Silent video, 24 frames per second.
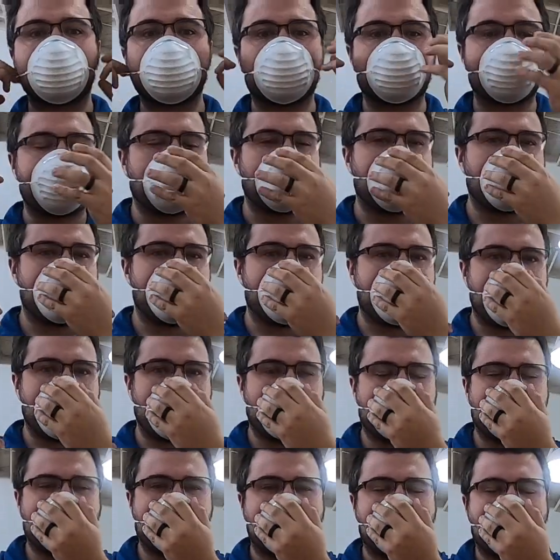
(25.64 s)
is very
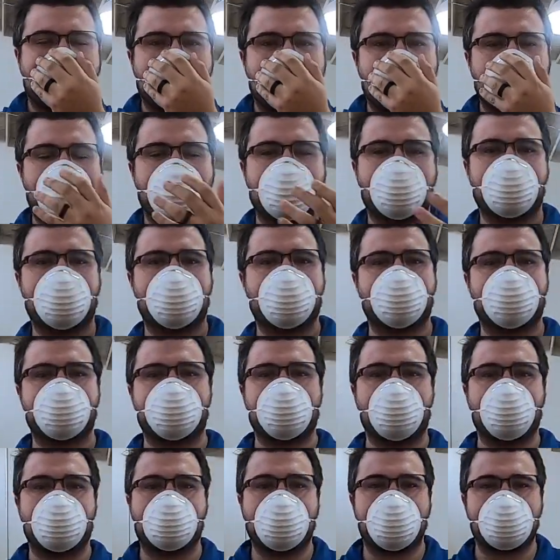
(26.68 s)
basic.
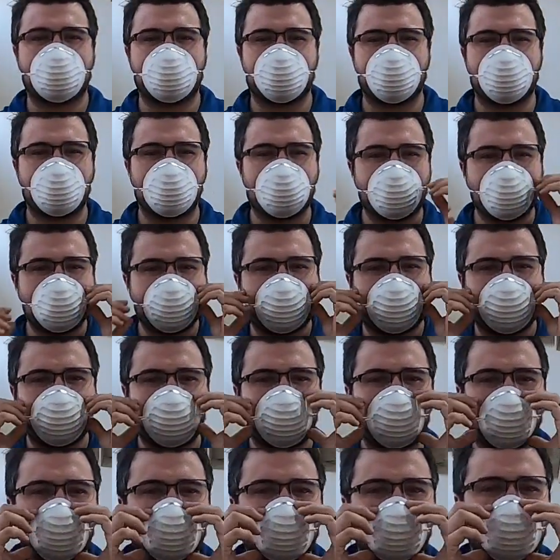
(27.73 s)
It doesn't really do too
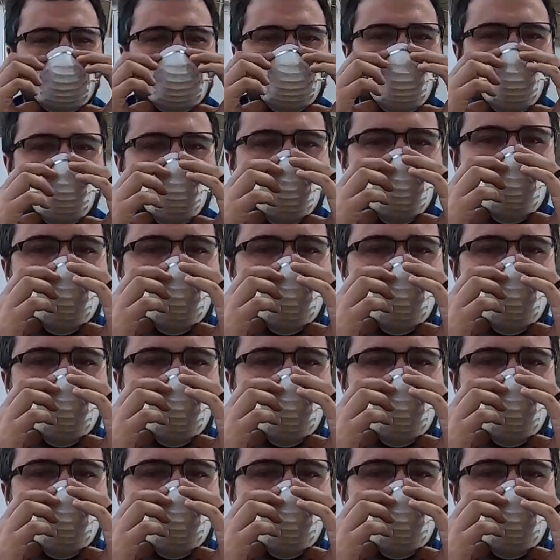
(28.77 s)
much. There's a lot of